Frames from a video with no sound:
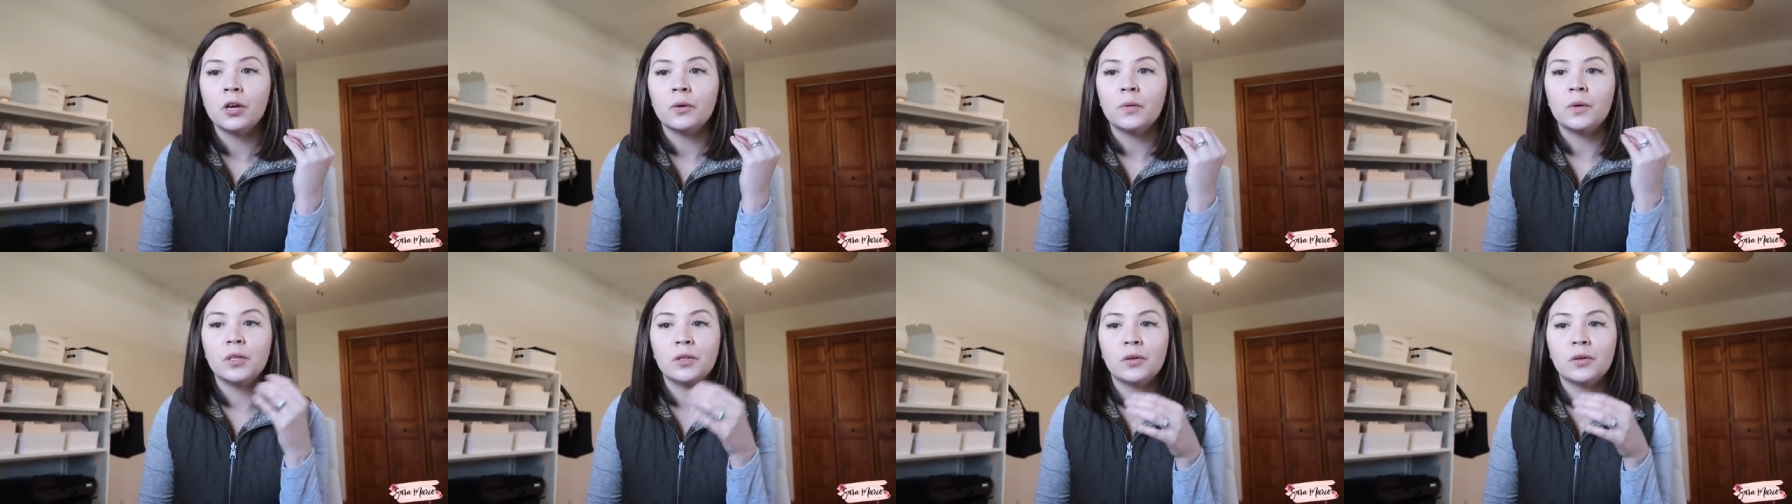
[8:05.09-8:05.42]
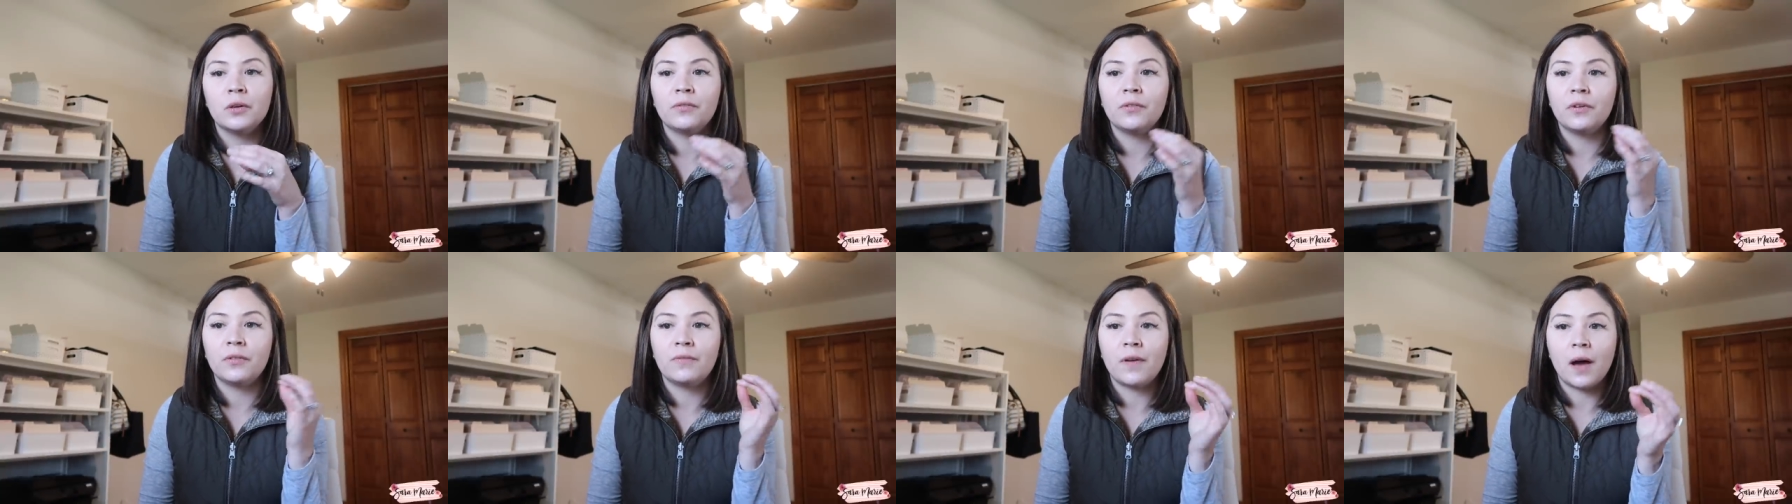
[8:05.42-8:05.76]
We do
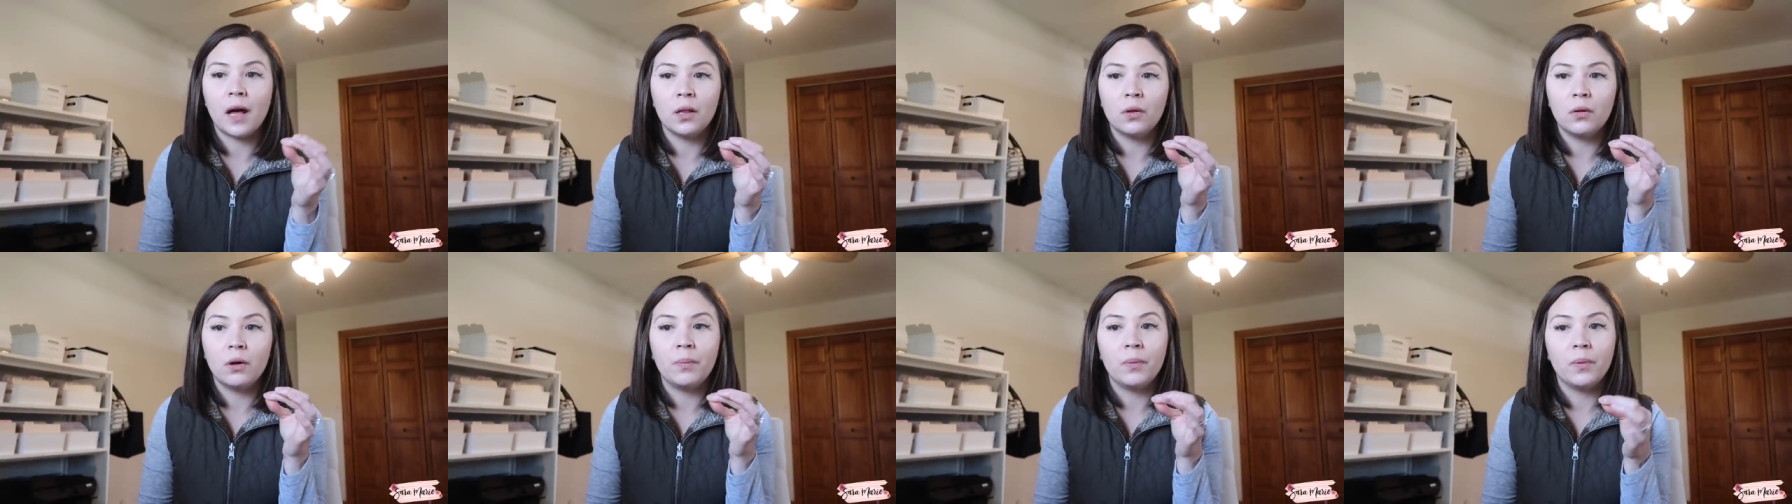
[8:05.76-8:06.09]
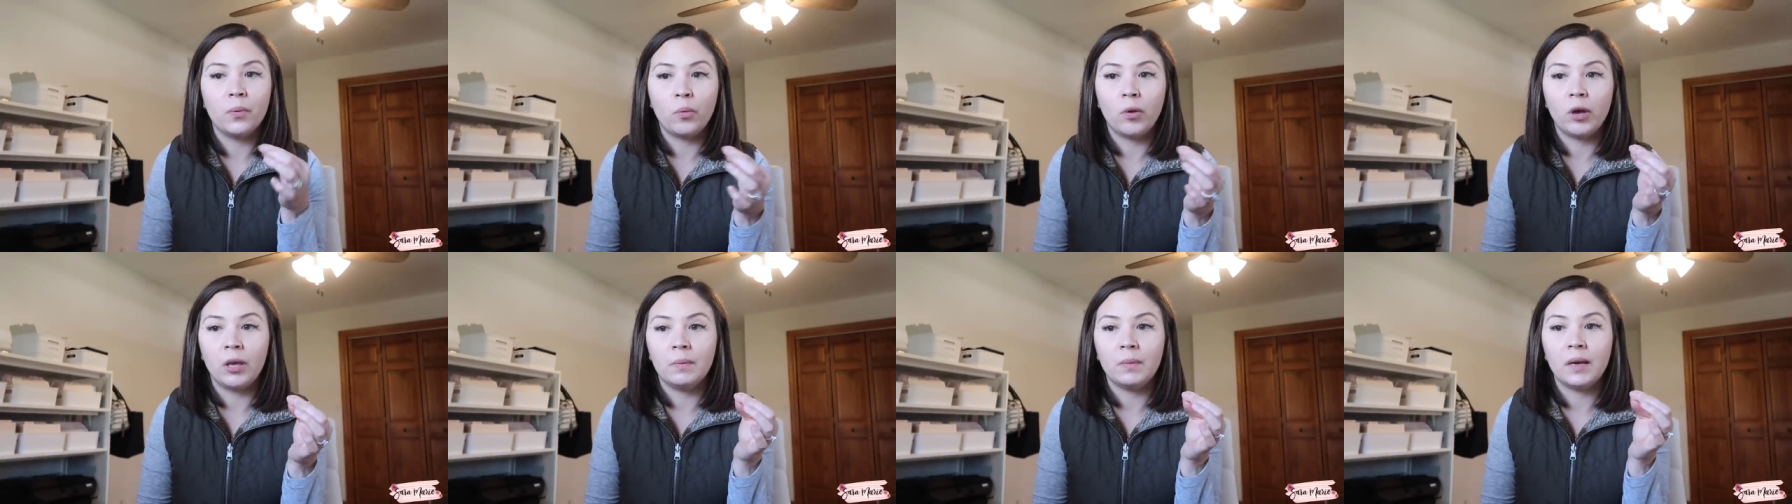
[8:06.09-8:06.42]
have a follow-up
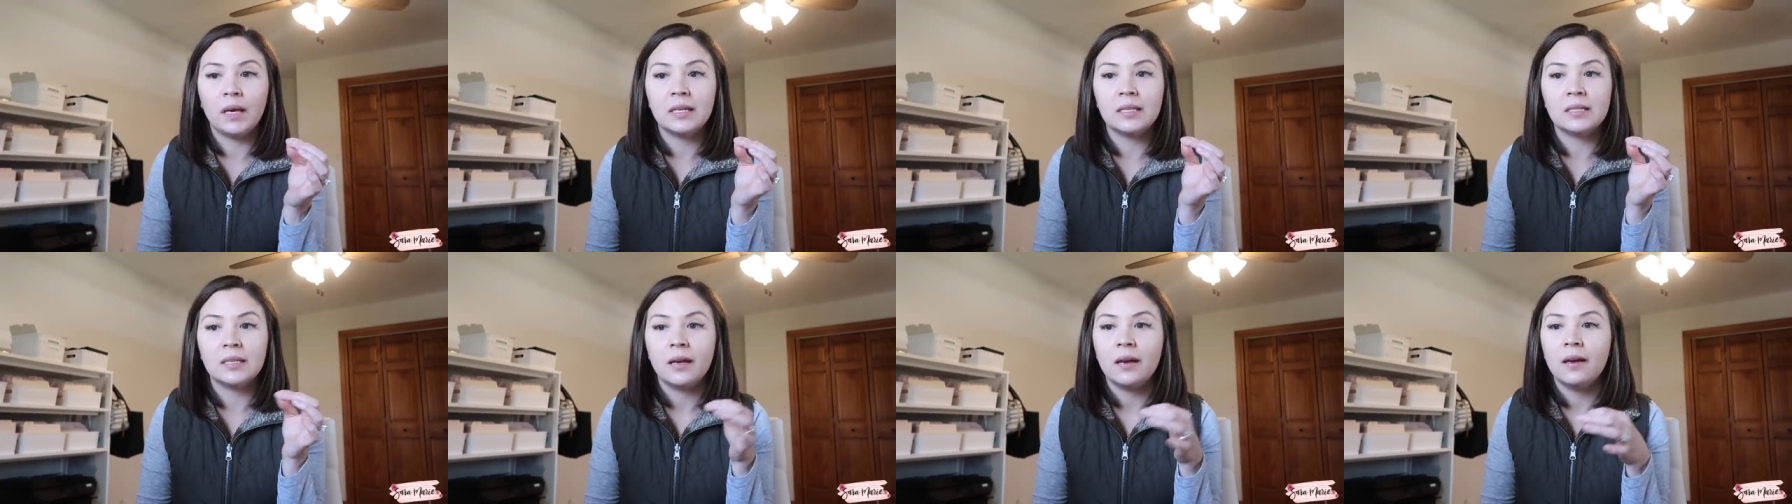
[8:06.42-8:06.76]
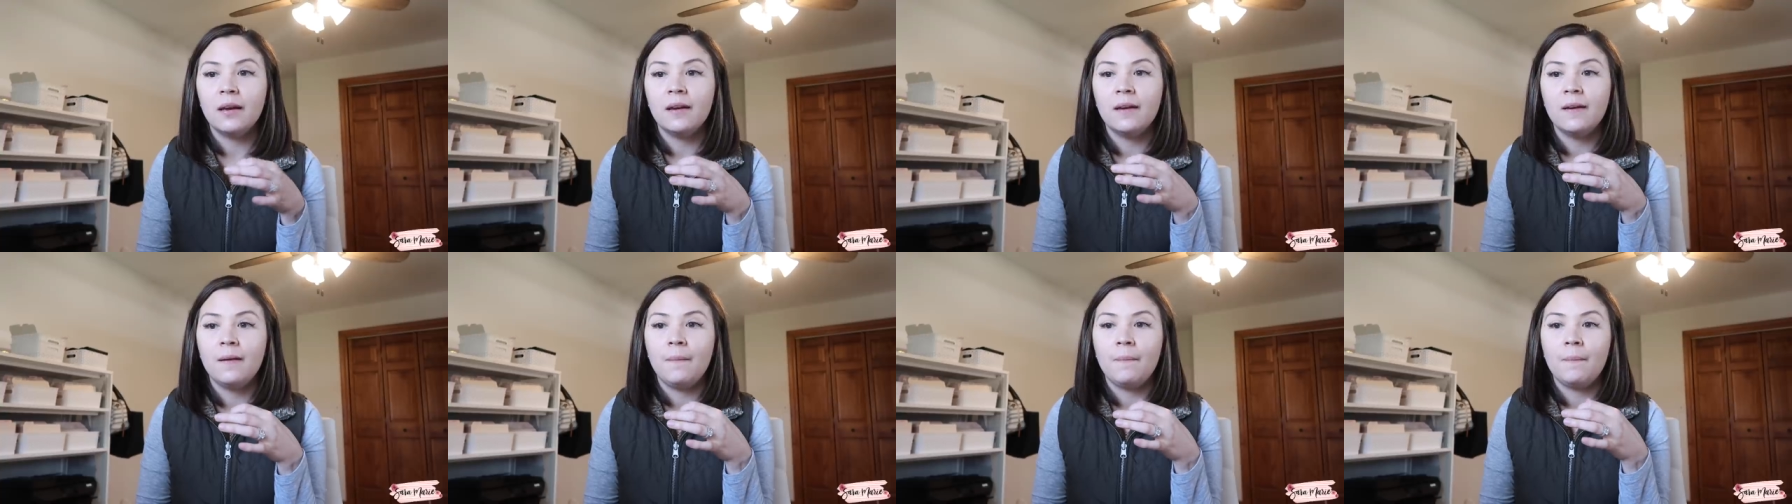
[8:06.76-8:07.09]
appointment,
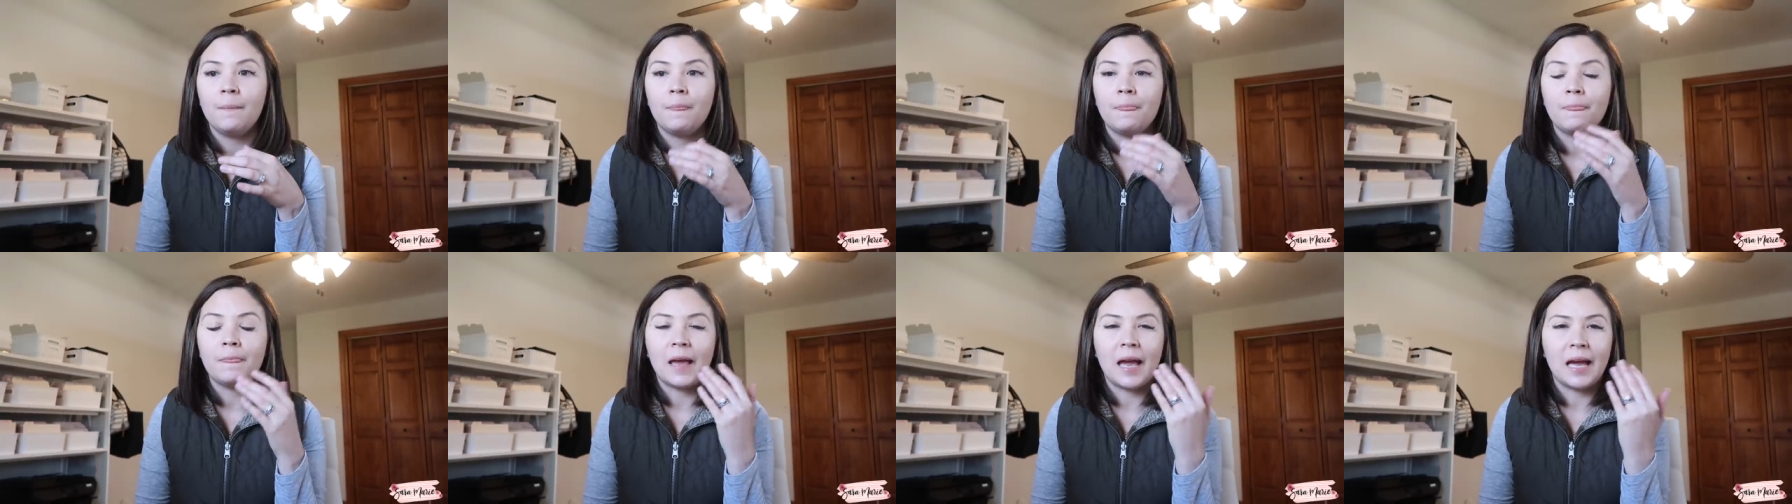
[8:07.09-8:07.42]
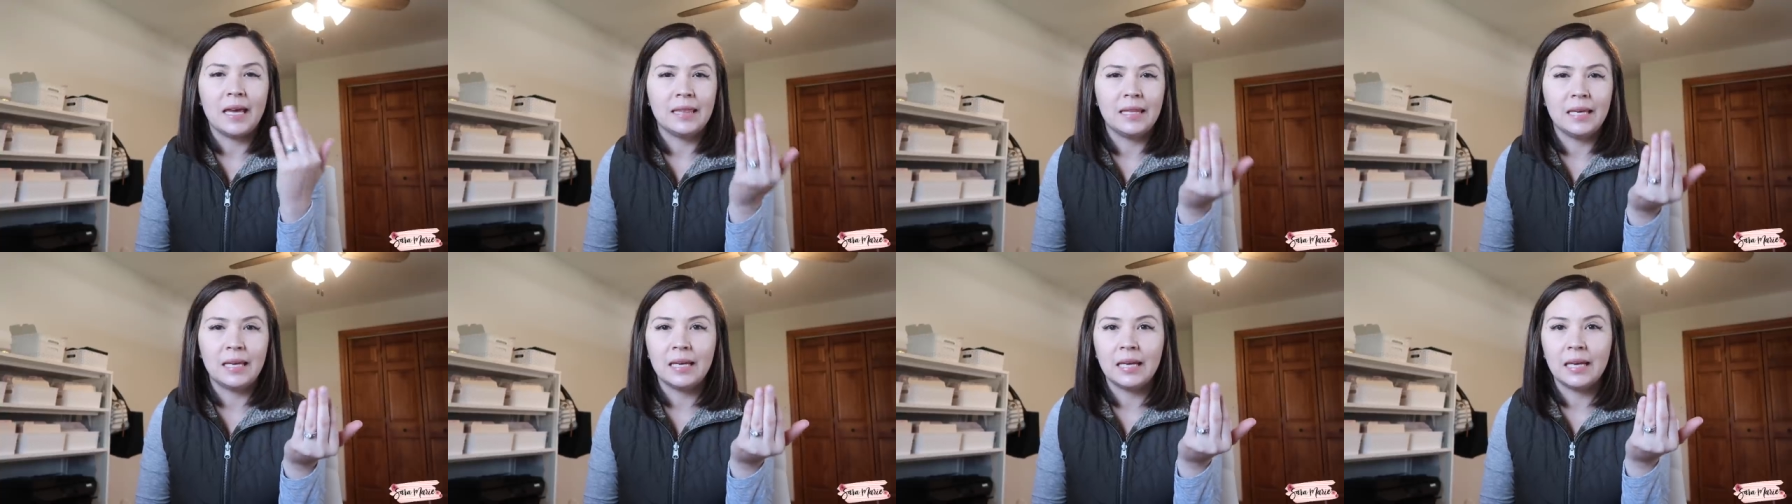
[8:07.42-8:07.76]
I
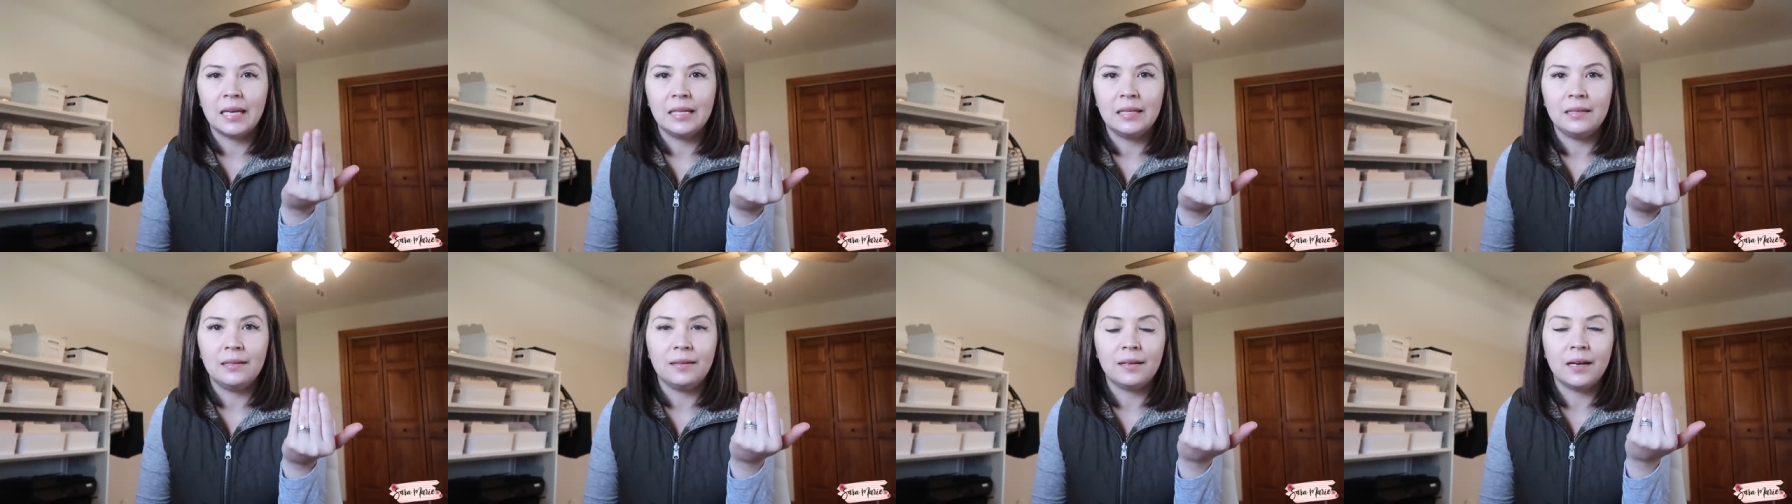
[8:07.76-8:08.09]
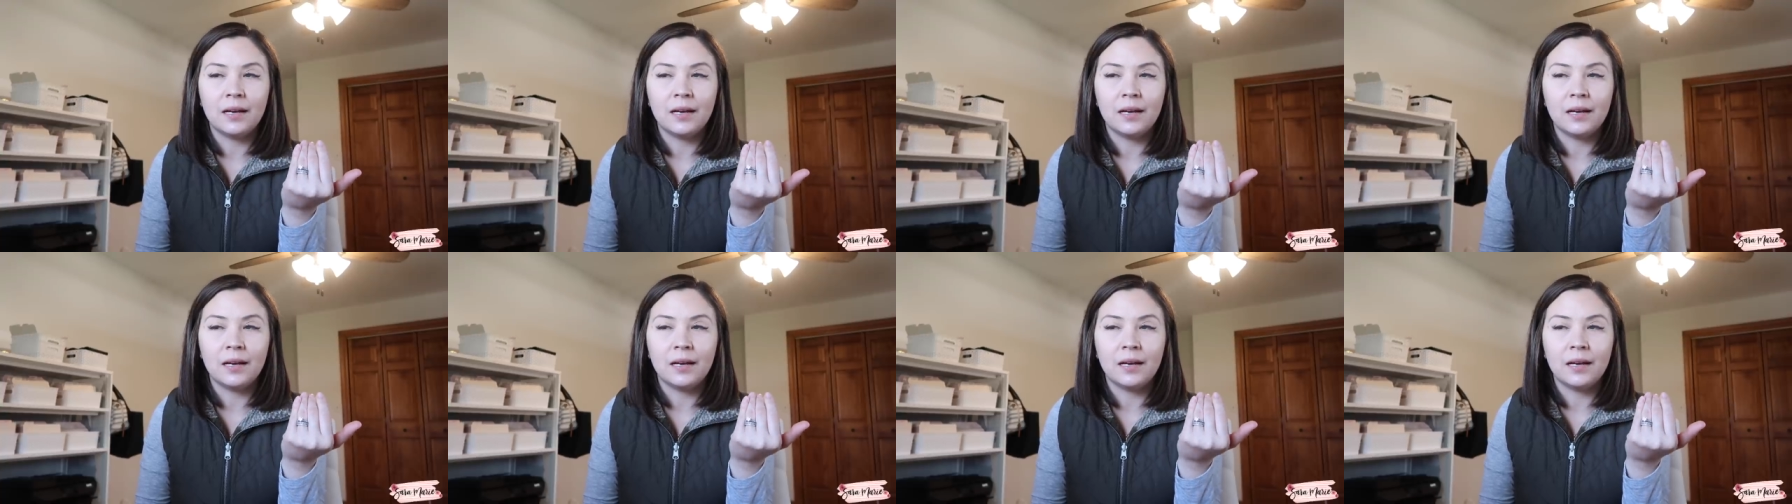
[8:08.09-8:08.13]
think in